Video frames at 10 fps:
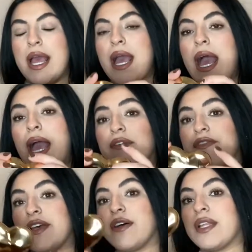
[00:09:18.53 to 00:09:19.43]
I
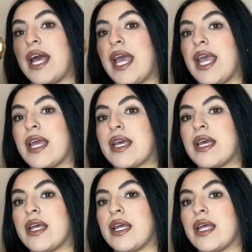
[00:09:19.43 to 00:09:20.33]
feel like
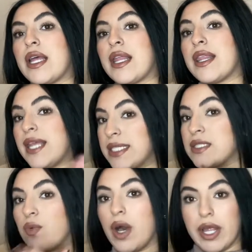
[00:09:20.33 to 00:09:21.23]
this
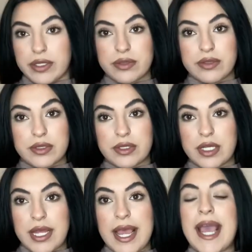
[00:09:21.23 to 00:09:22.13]
one
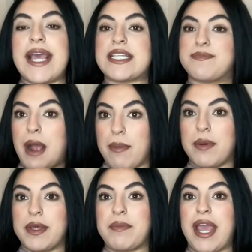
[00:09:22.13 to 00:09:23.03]
is
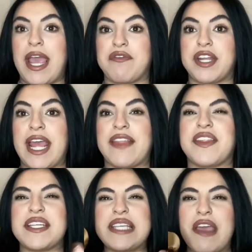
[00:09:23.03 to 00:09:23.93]
probably my everyday.
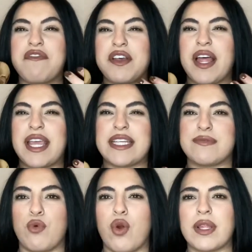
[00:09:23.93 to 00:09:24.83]
This I feel like is
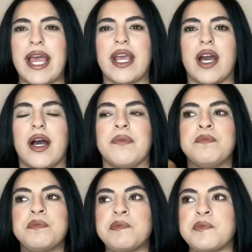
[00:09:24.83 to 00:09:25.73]
more like a
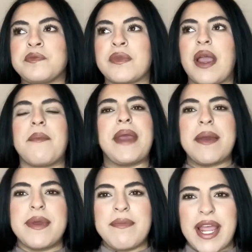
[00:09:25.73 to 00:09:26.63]

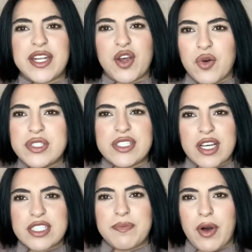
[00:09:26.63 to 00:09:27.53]
maybe my nose
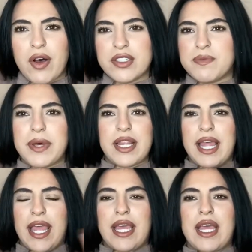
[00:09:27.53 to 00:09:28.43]
sucks balls, but
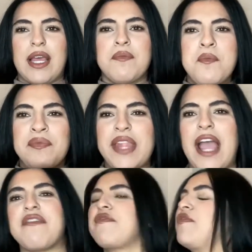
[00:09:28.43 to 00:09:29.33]
like, I
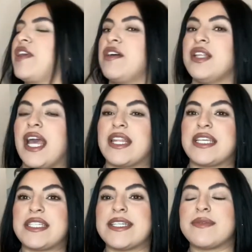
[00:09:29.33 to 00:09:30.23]
feel like
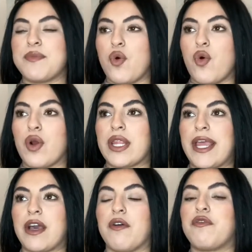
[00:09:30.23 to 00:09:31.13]
this is more like
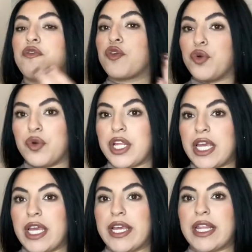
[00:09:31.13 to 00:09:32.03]
a
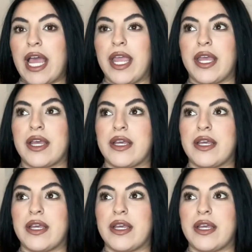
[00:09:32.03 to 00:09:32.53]
fruity, like